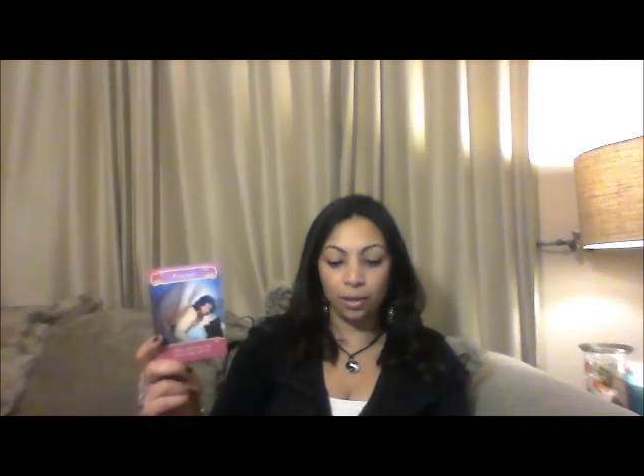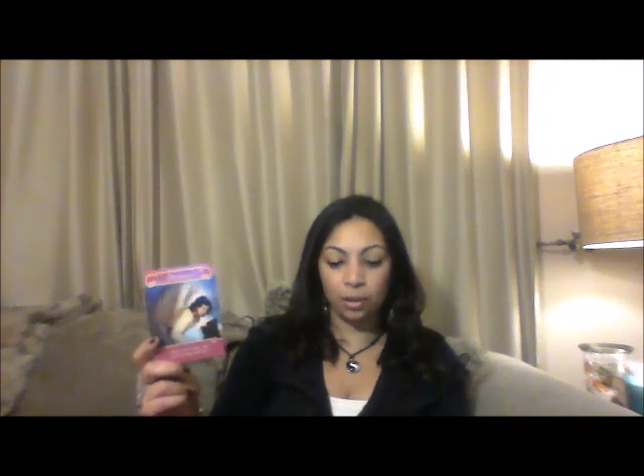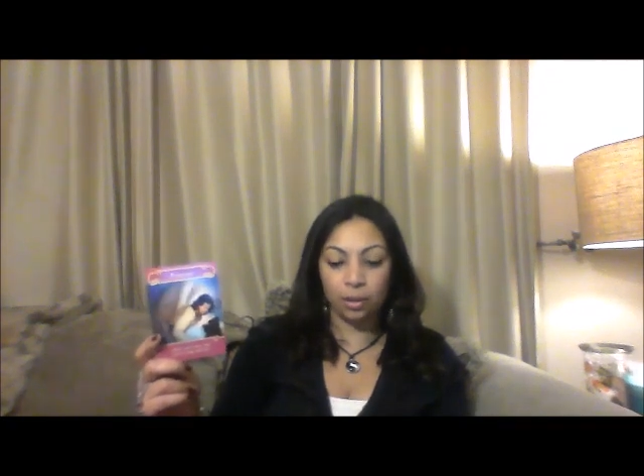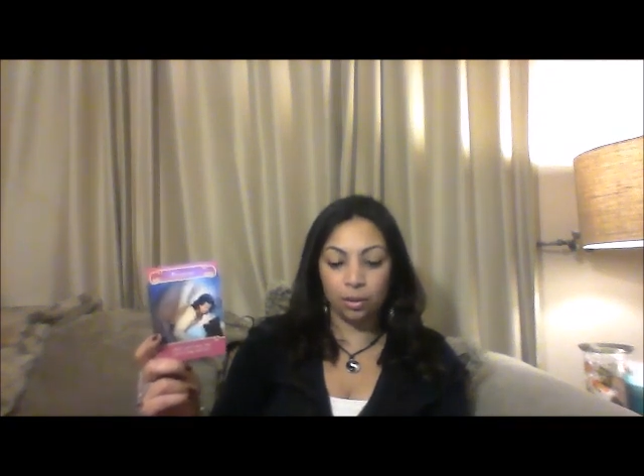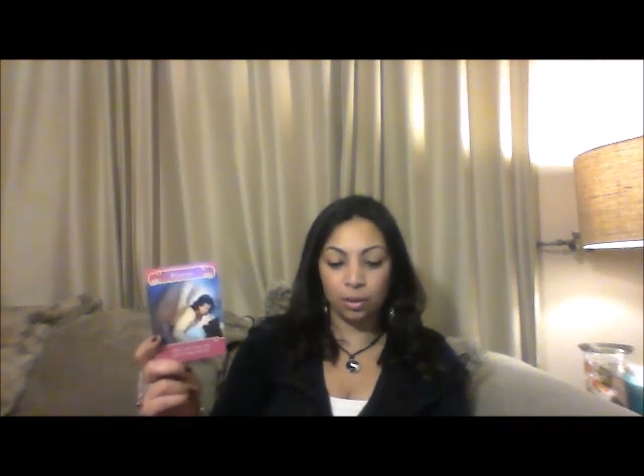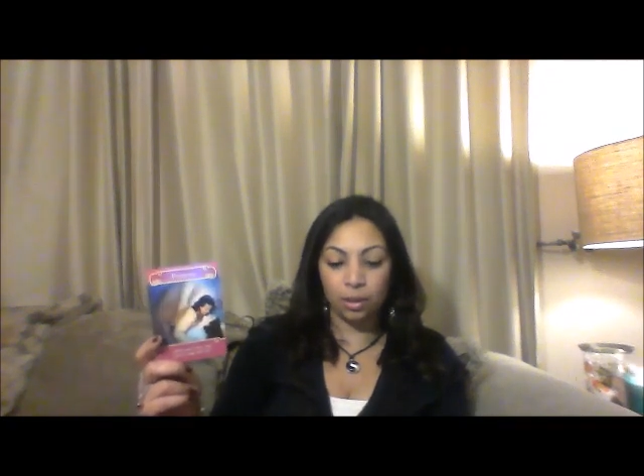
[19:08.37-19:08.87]

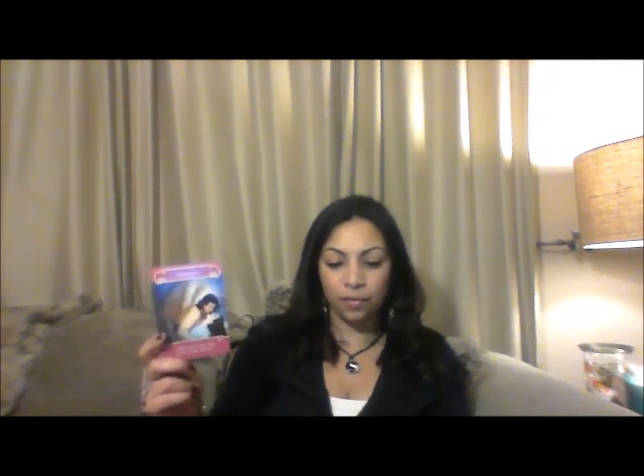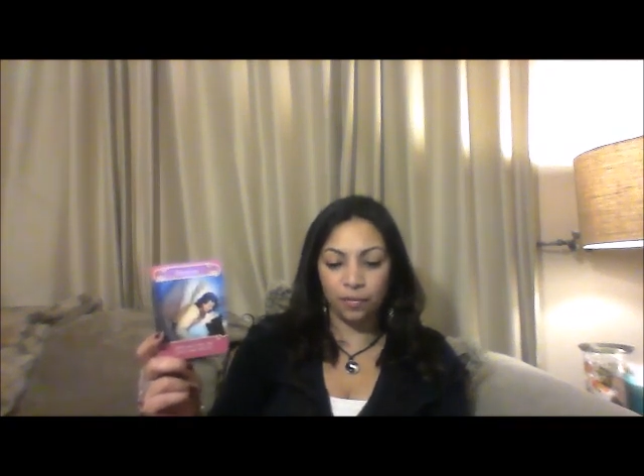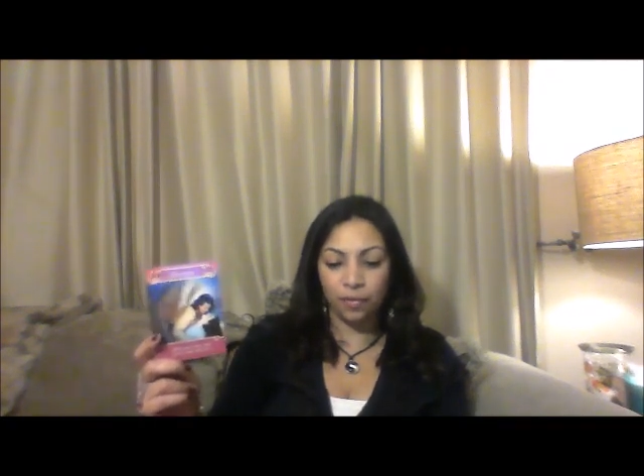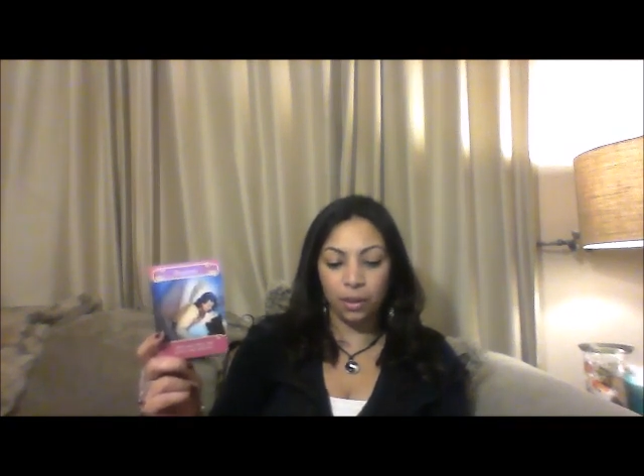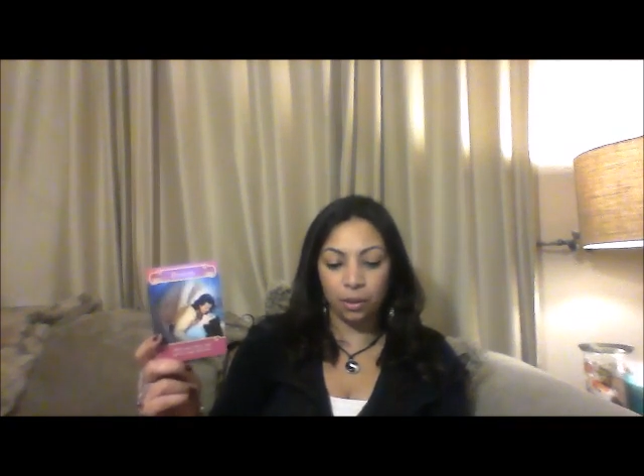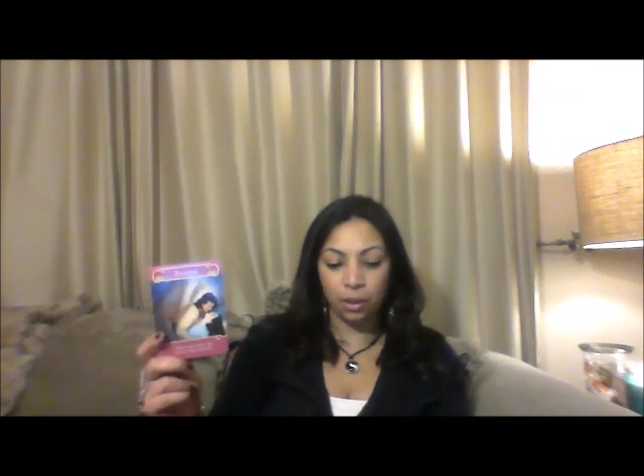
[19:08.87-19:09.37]
It's a
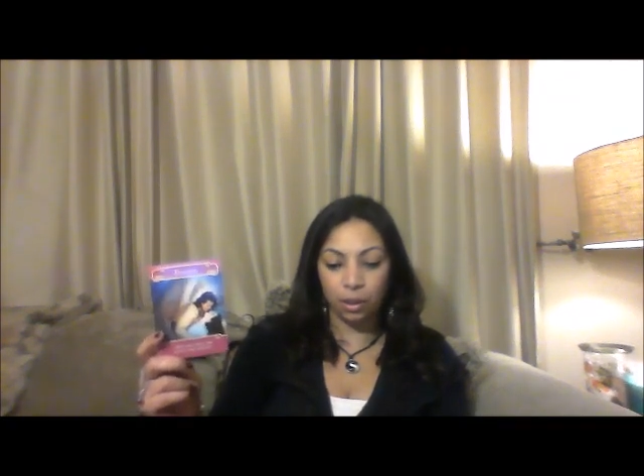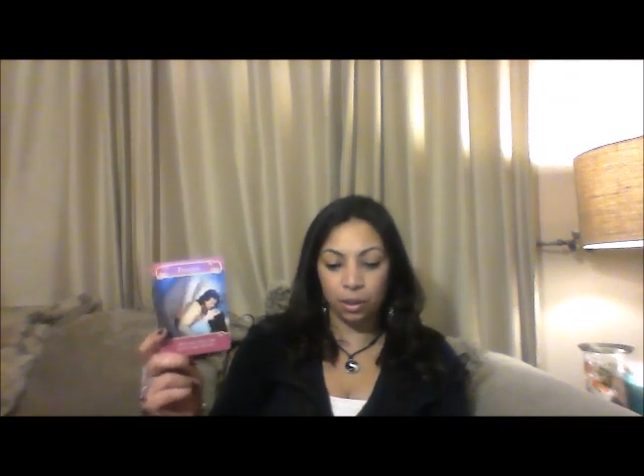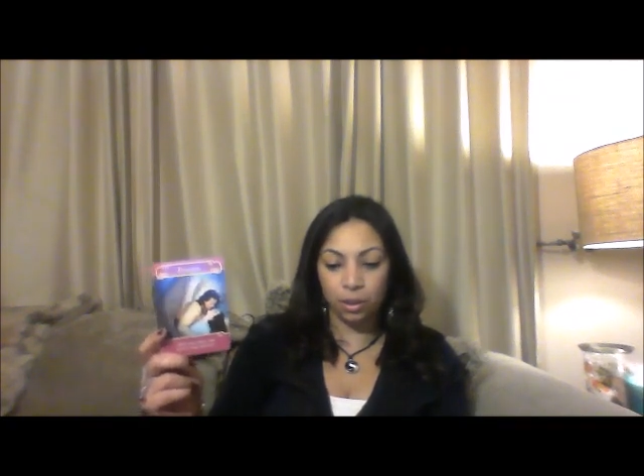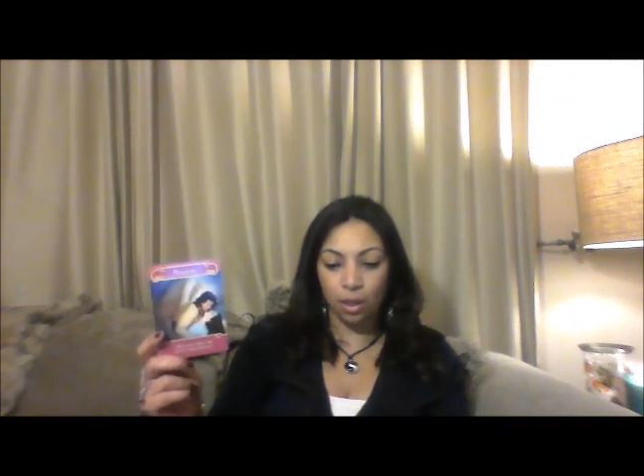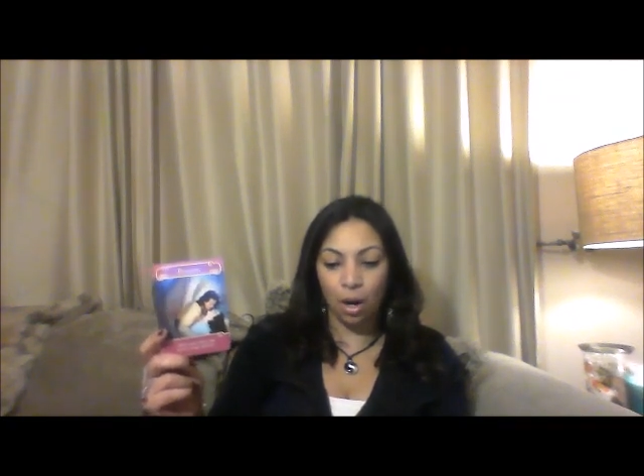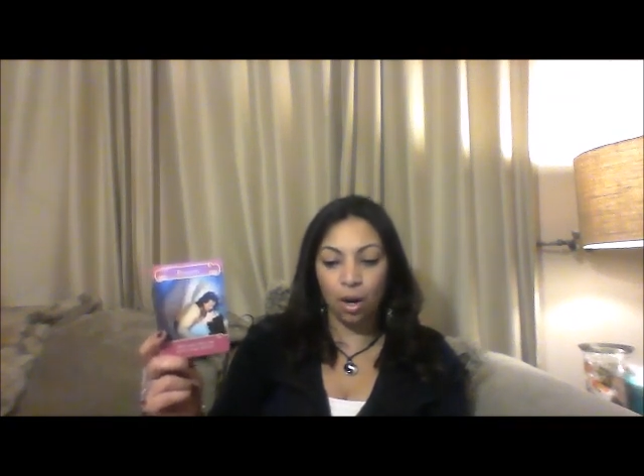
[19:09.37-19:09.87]
feeling.
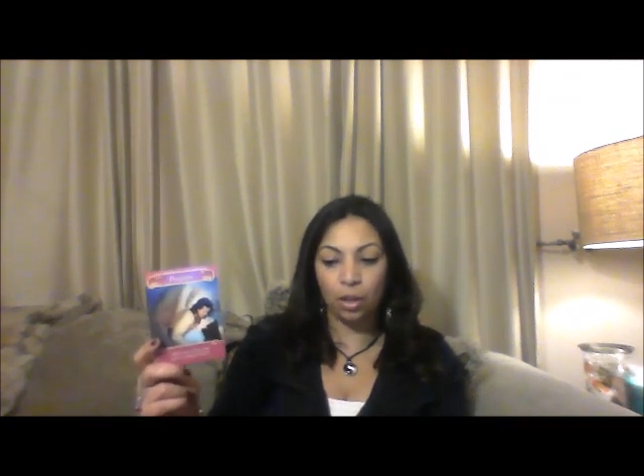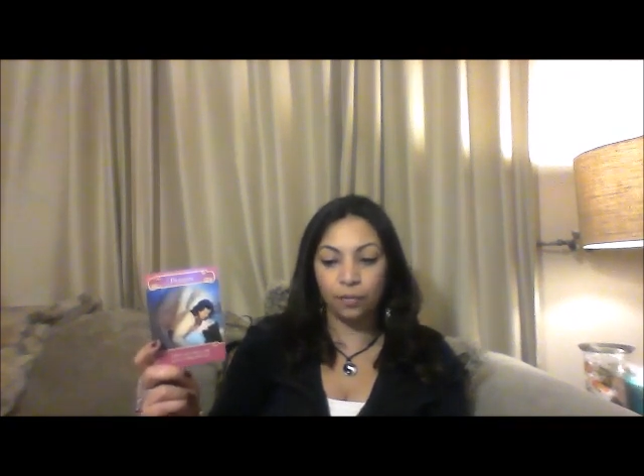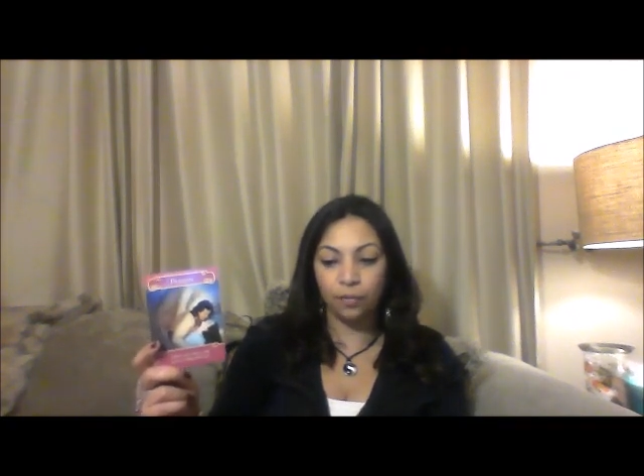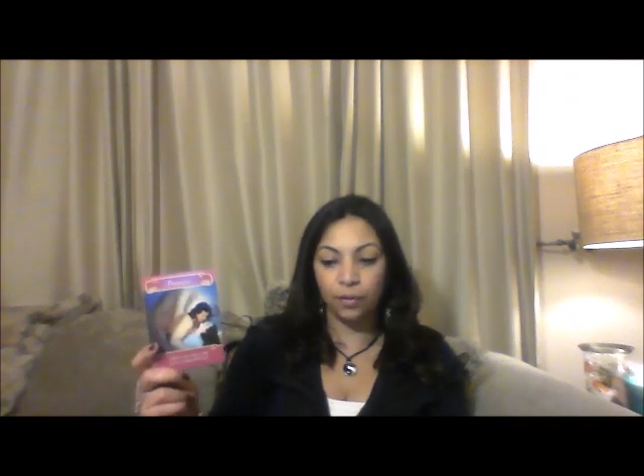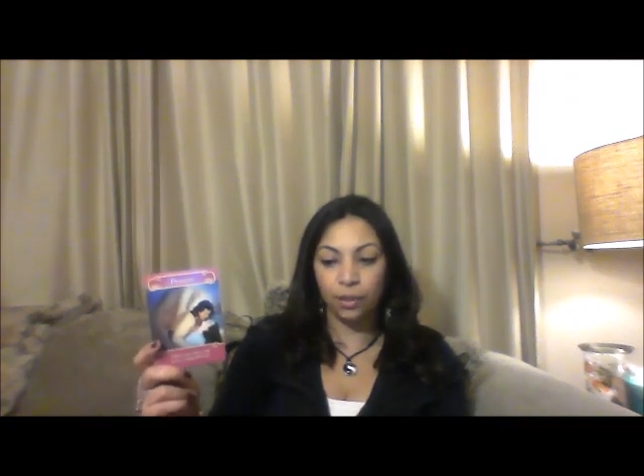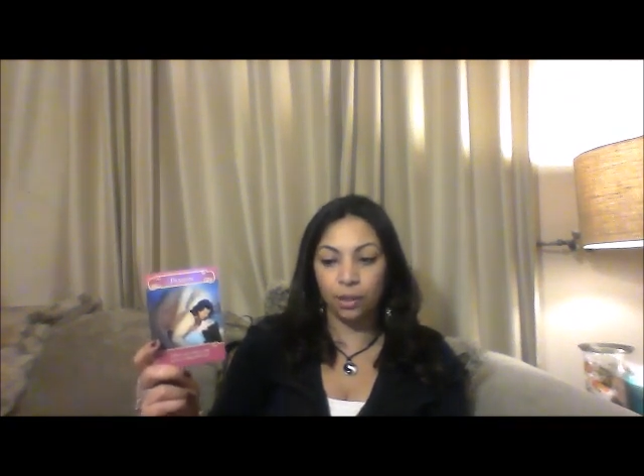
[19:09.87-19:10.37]
It's a
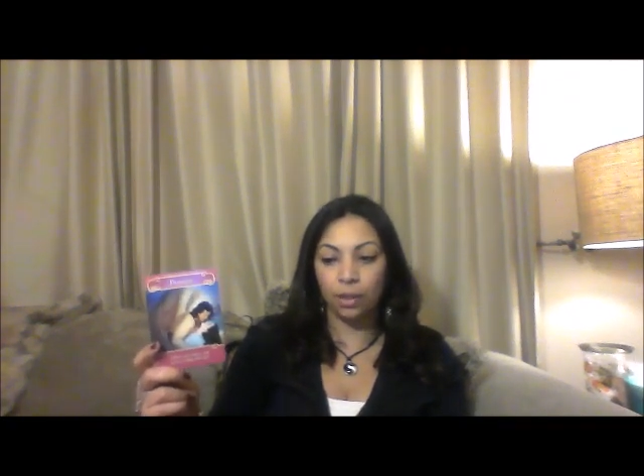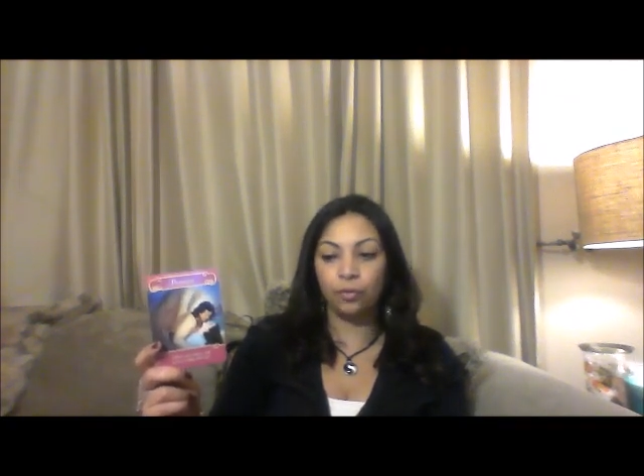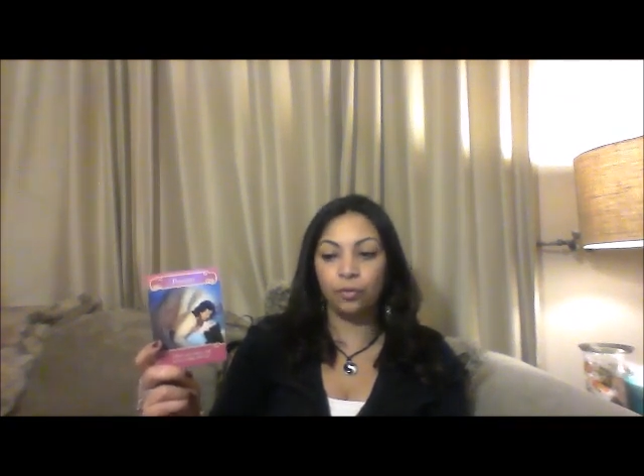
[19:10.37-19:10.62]
heart feeling.